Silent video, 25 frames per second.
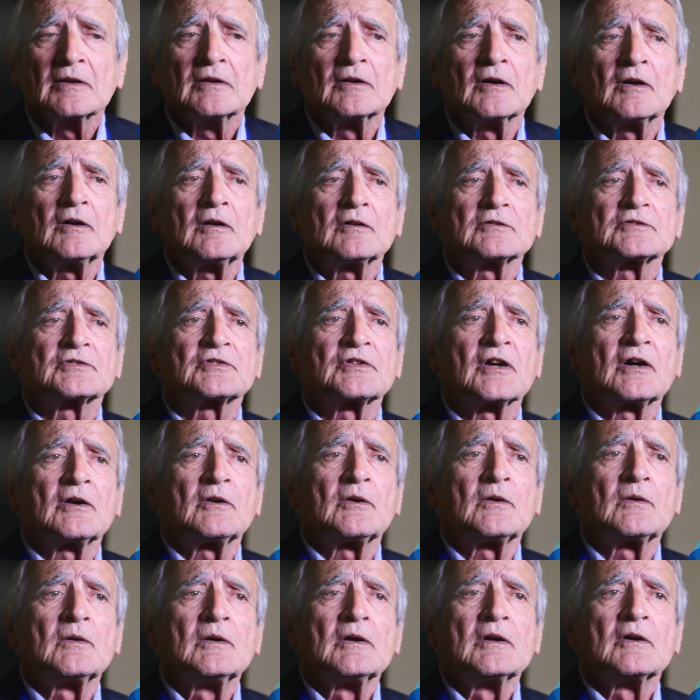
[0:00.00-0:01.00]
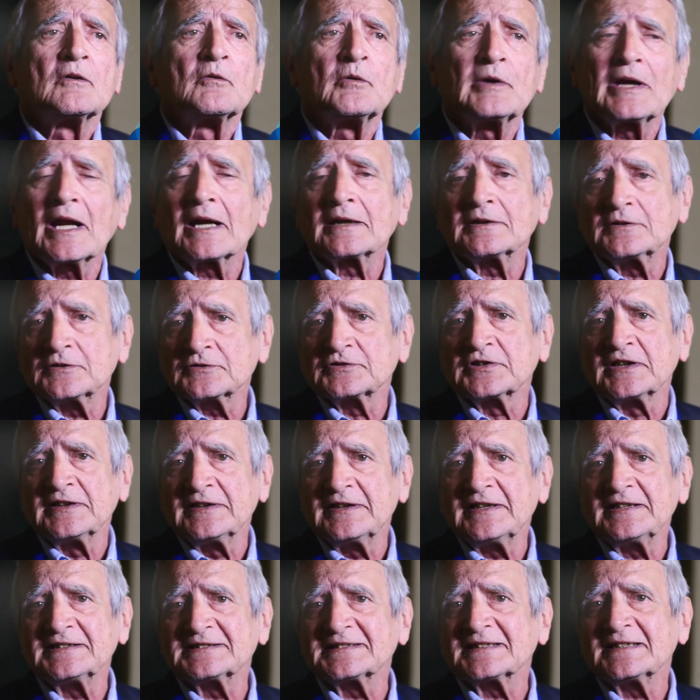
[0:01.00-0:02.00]
No? So we are
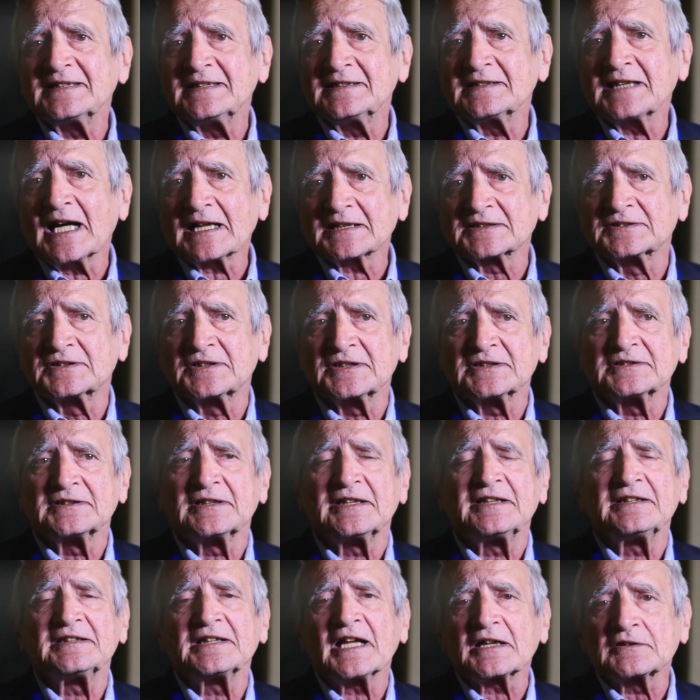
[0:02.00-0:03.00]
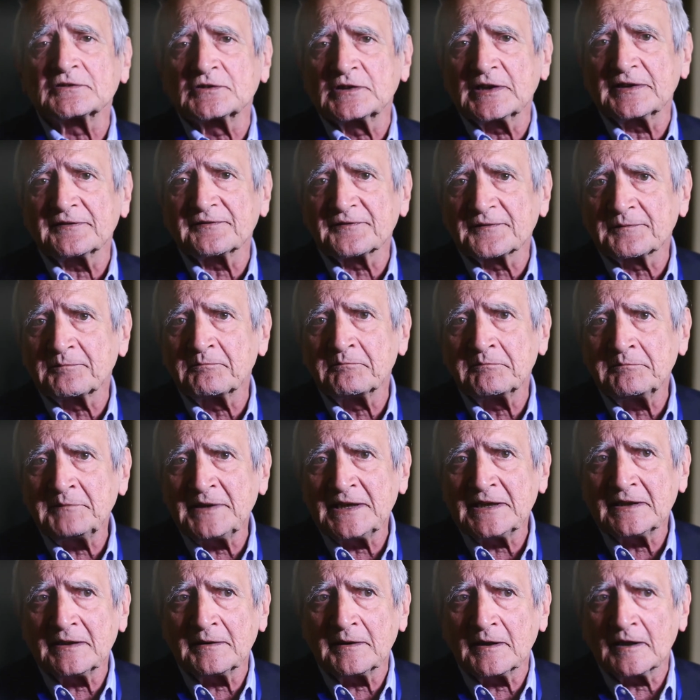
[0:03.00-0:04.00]
using this inductive
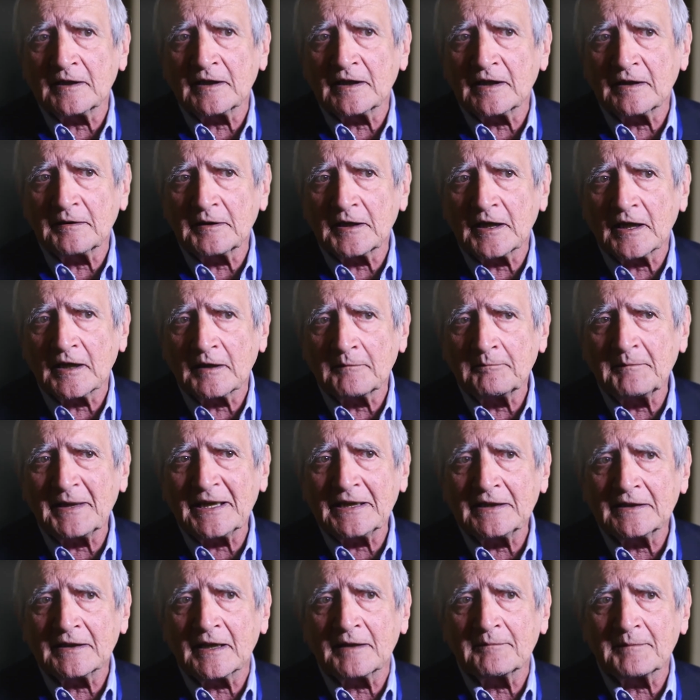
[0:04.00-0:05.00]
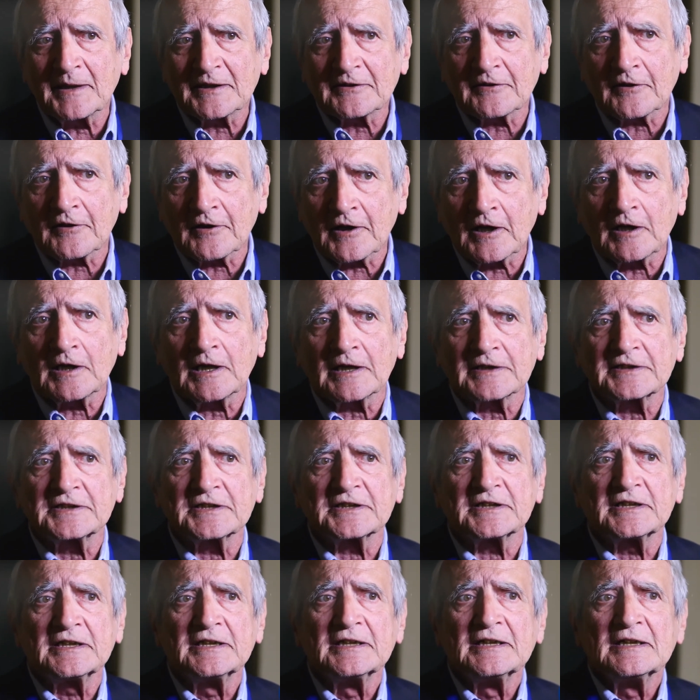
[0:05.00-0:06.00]

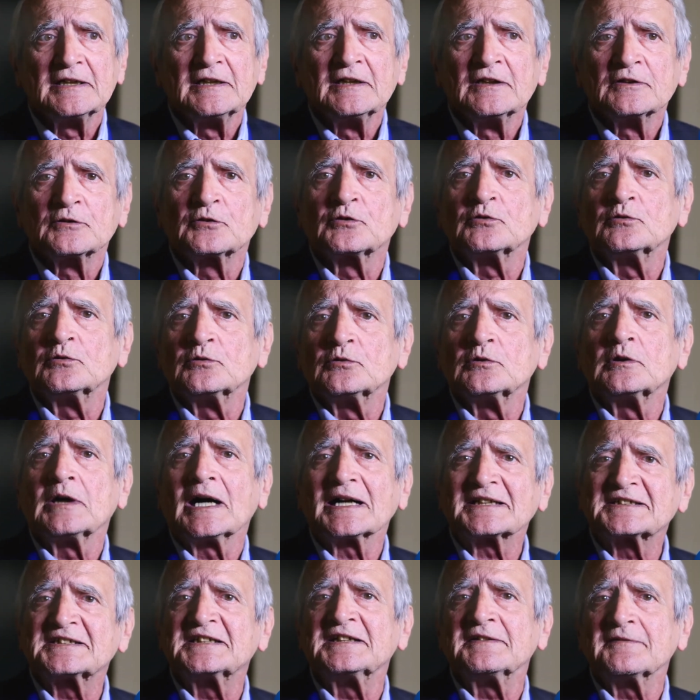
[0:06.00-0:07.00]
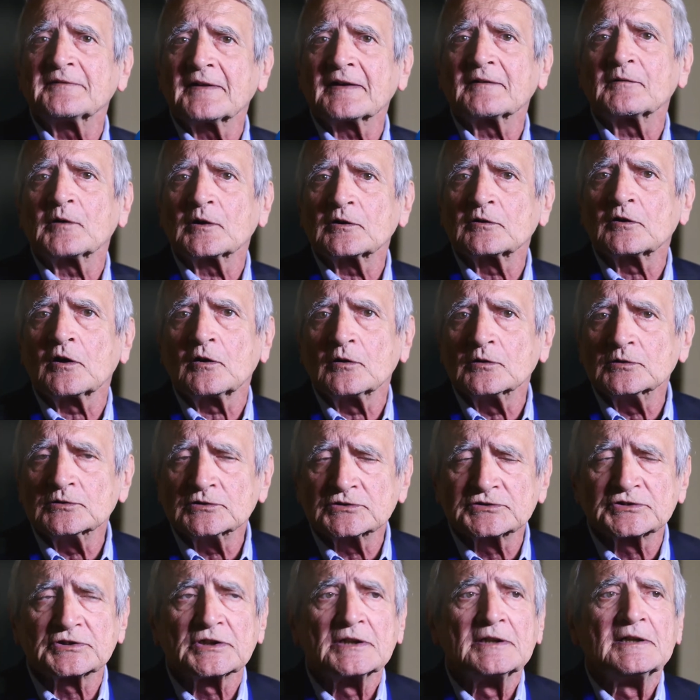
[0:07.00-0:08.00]
methodology to achieve our
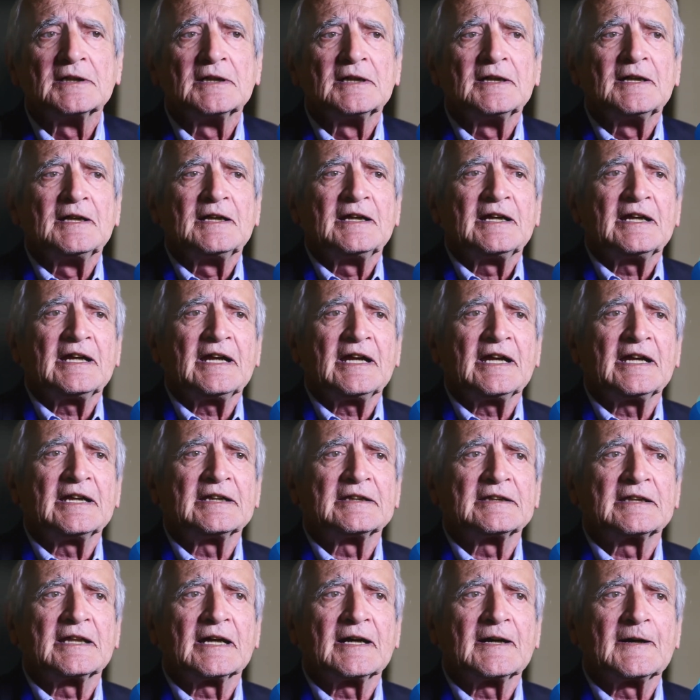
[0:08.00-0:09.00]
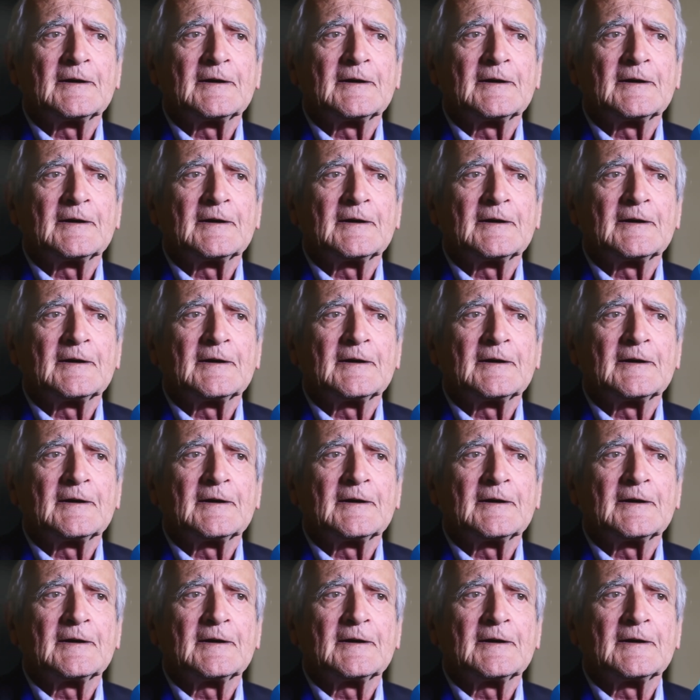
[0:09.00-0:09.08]
goals. And